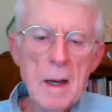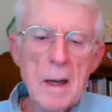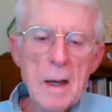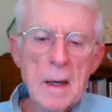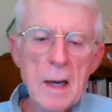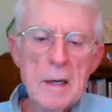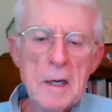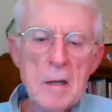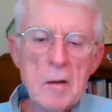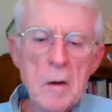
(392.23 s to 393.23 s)
In
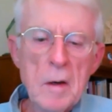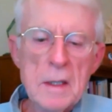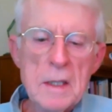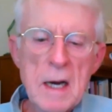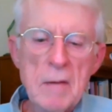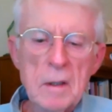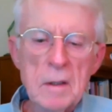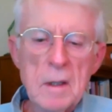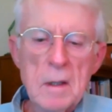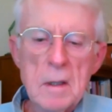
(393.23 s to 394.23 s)

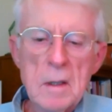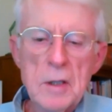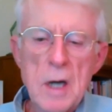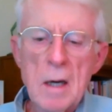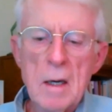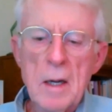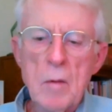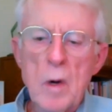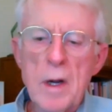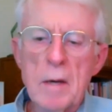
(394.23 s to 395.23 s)
1837, John Lee
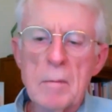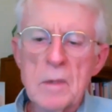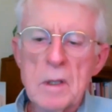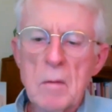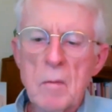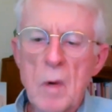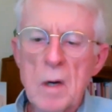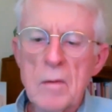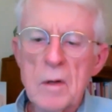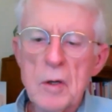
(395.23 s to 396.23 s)
Williams, one
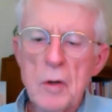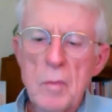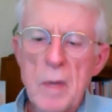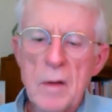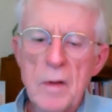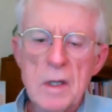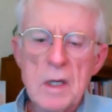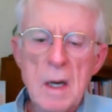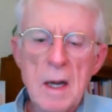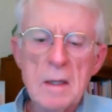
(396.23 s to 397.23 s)
of the two men that
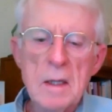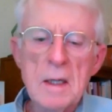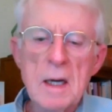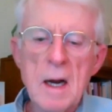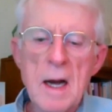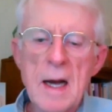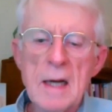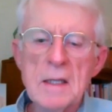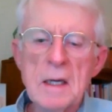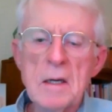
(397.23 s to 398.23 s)
selected
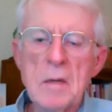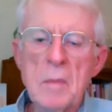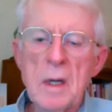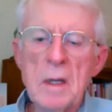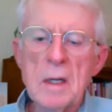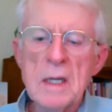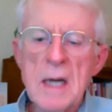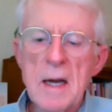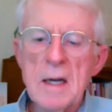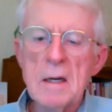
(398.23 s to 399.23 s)
Tallahassee to be the
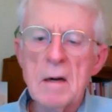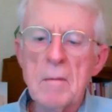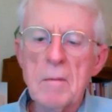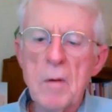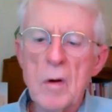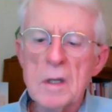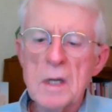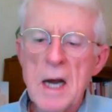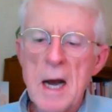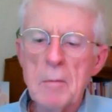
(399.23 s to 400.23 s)
site of Florida's
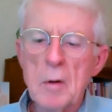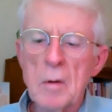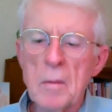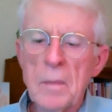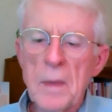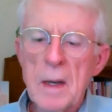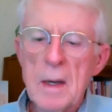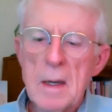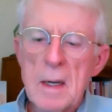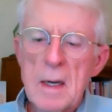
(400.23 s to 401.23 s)
capital,
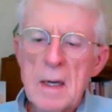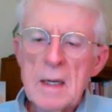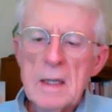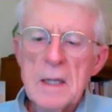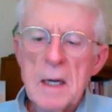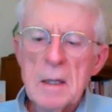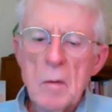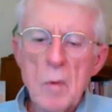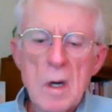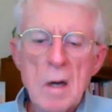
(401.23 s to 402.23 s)
said that
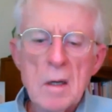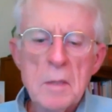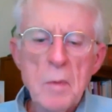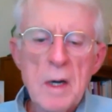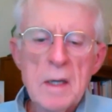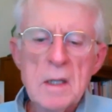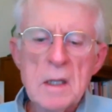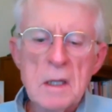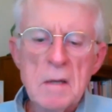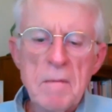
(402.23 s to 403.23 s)
Wakulla Springs
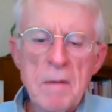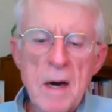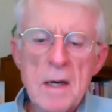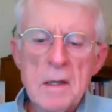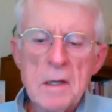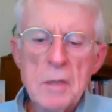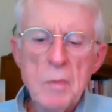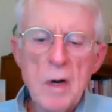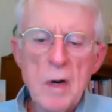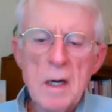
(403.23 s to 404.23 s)
is the finest
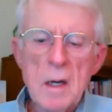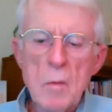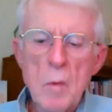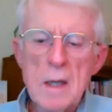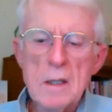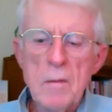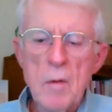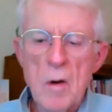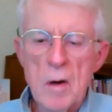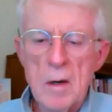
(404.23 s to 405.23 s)
spring in West
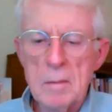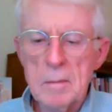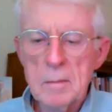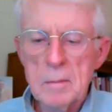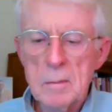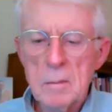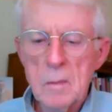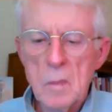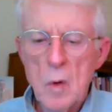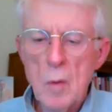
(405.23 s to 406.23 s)
Florida,
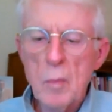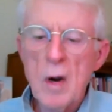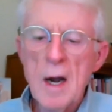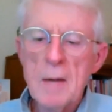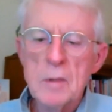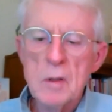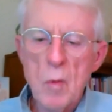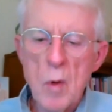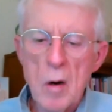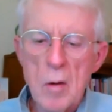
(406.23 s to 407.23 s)
or perhaps the
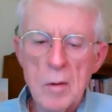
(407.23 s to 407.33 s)
world.